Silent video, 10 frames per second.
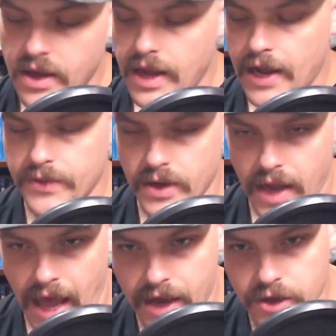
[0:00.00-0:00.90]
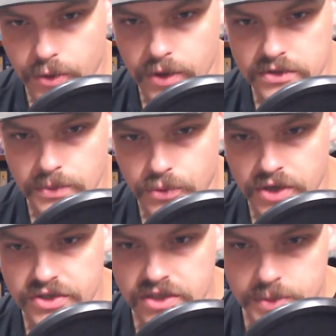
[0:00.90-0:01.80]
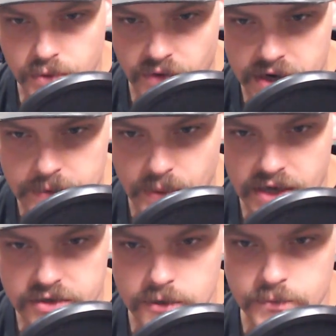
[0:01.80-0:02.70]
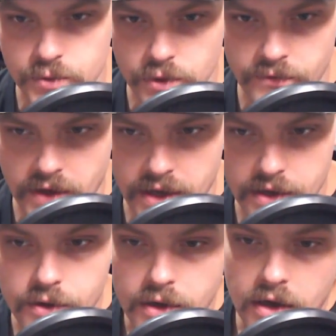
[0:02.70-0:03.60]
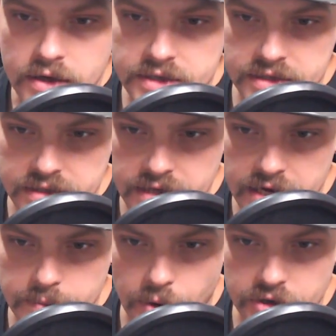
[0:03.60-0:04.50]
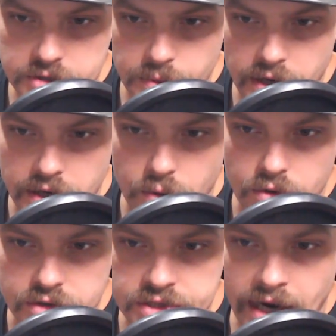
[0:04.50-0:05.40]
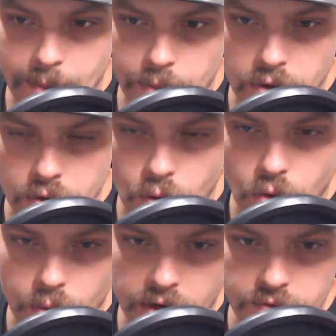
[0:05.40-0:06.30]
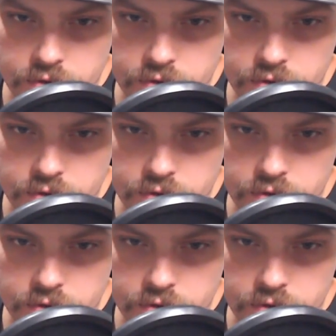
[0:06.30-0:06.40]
And then accurate suppression is provided by some sort of a designated marksman or sniper or whatever